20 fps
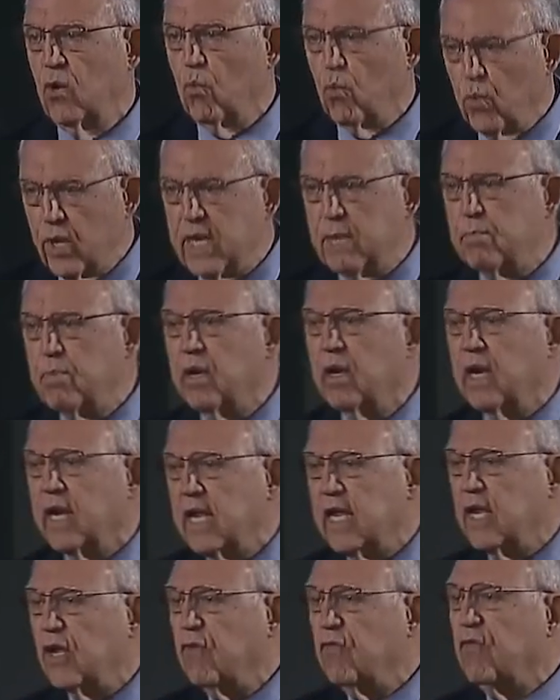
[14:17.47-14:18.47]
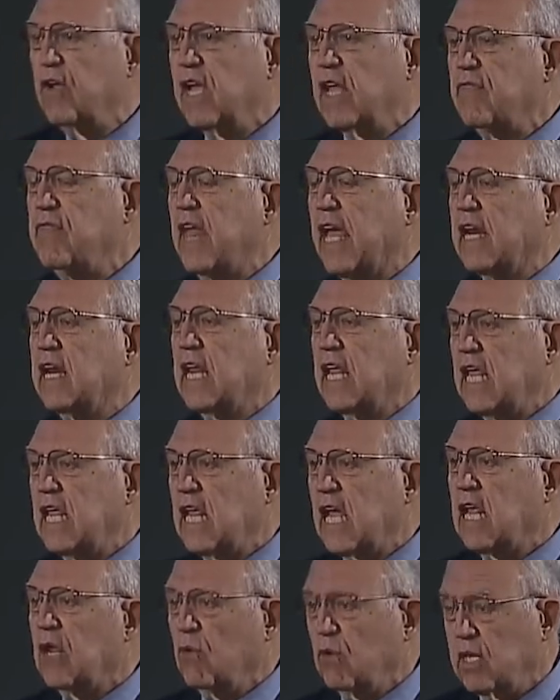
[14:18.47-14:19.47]
We believe that
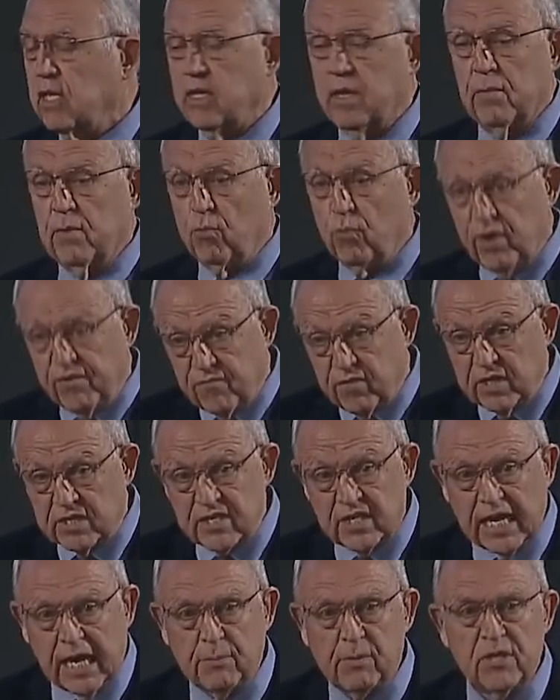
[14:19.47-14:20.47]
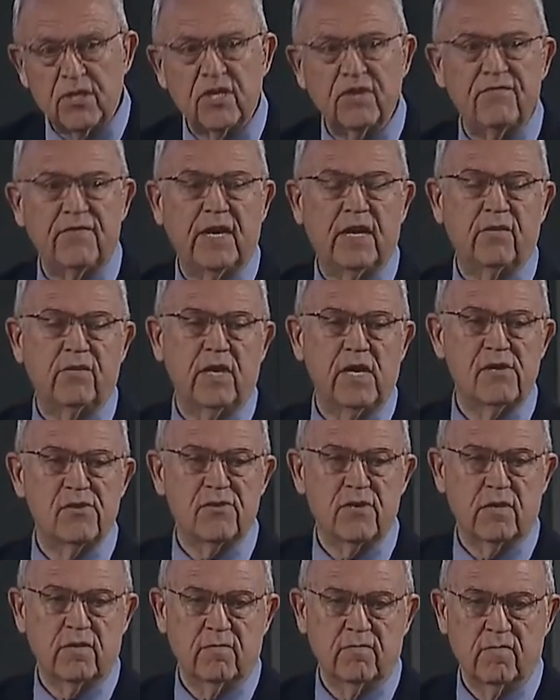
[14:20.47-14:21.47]
we've established a
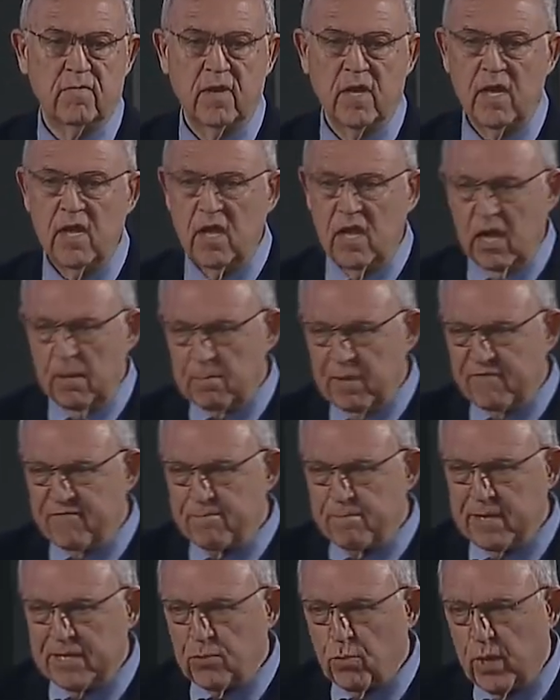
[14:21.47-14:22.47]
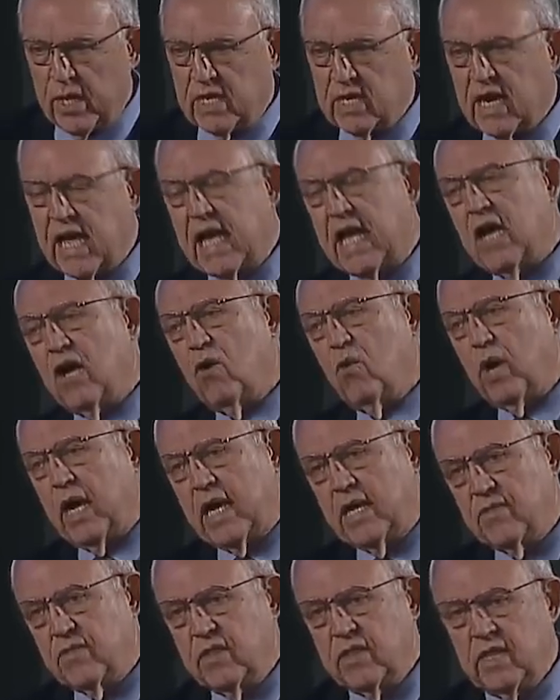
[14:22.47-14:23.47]
foundation. And between now
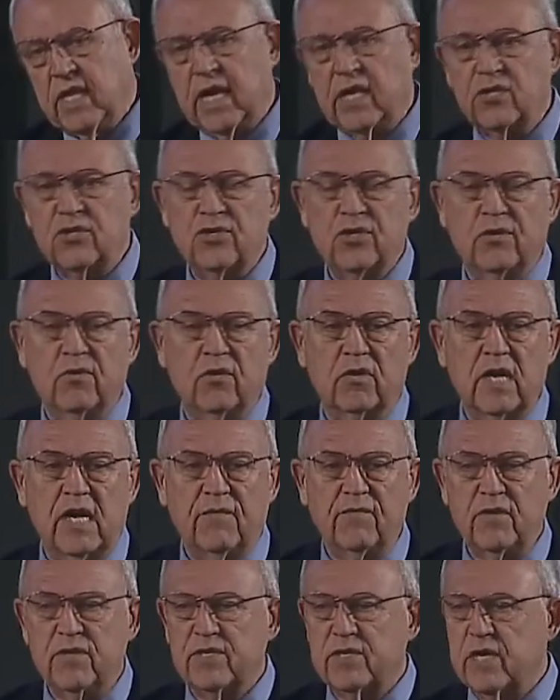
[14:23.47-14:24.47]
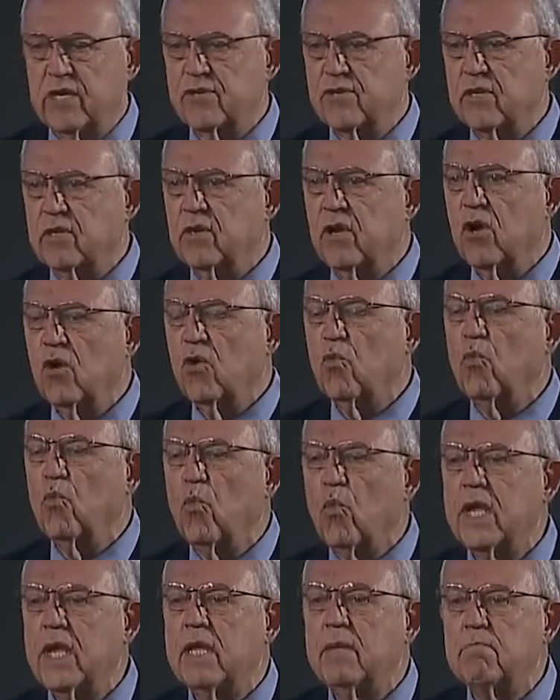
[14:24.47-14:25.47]
and next General Conference session,
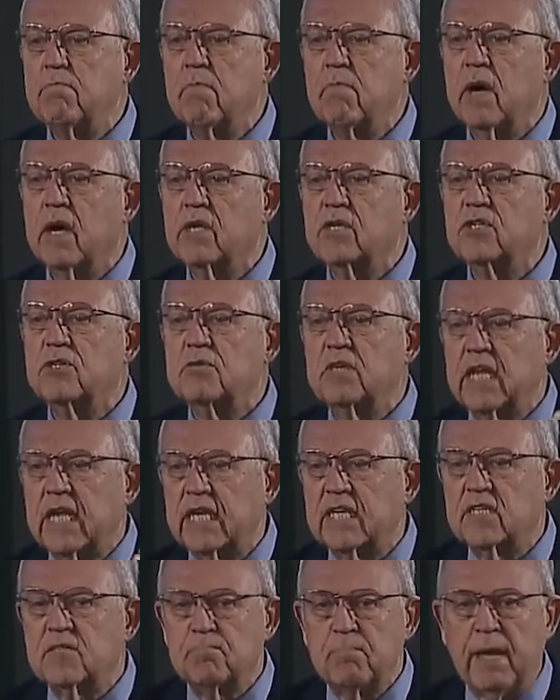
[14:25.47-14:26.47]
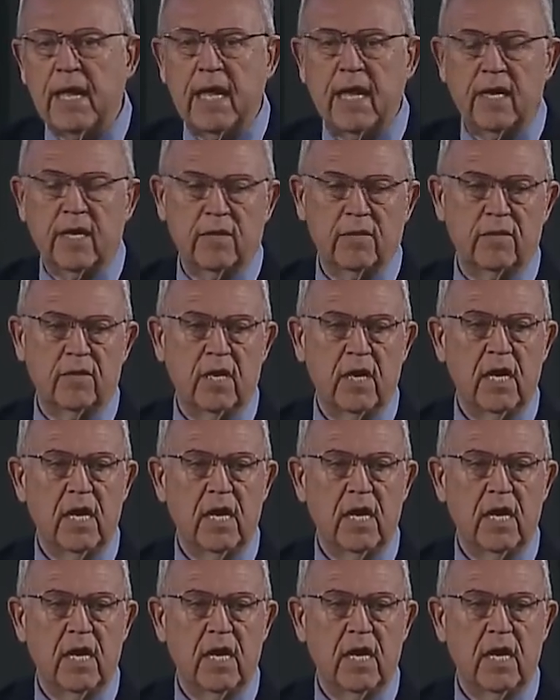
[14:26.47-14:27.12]
we must expand.